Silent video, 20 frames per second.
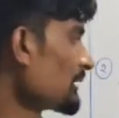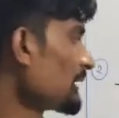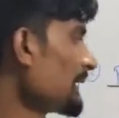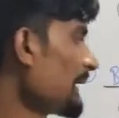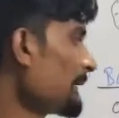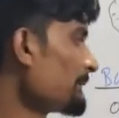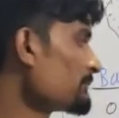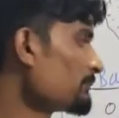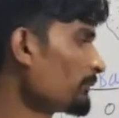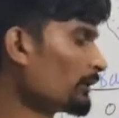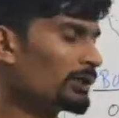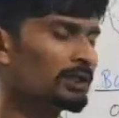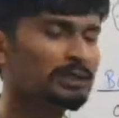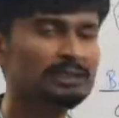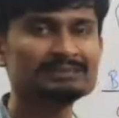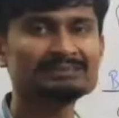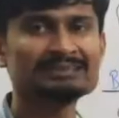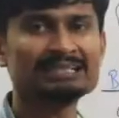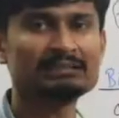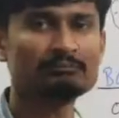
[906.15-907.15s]
The lifespan
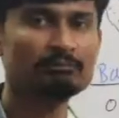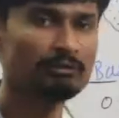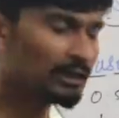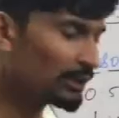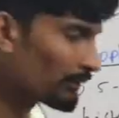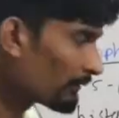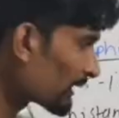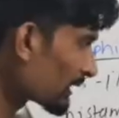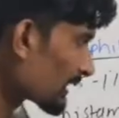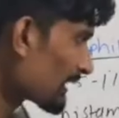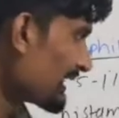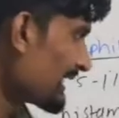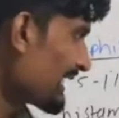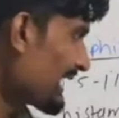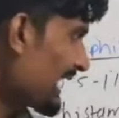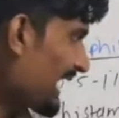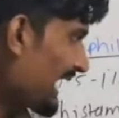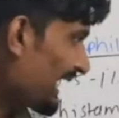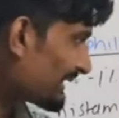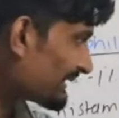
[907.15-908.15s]
is 12 hours,
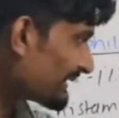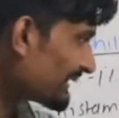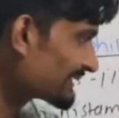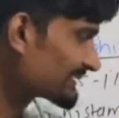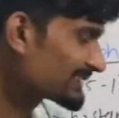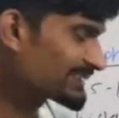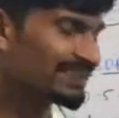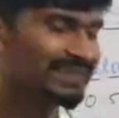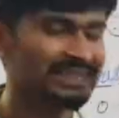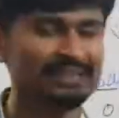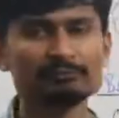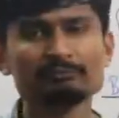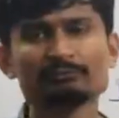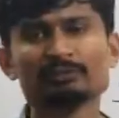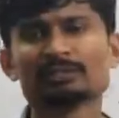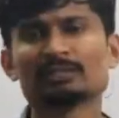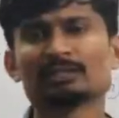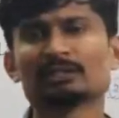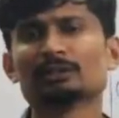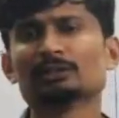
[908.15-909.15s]
and they stain
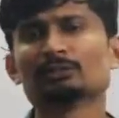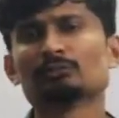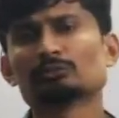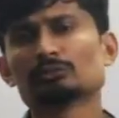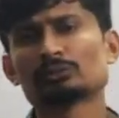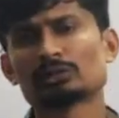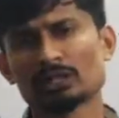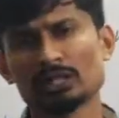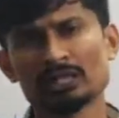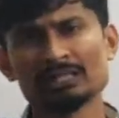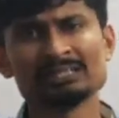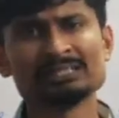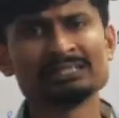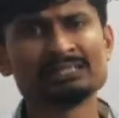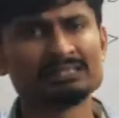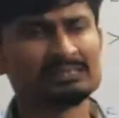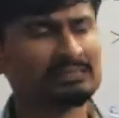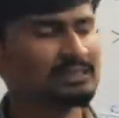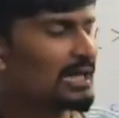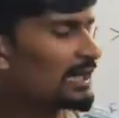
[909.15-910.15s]
with a neutral
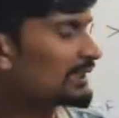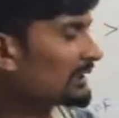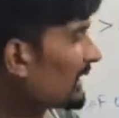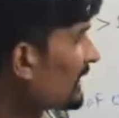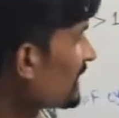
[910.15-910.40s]
dye.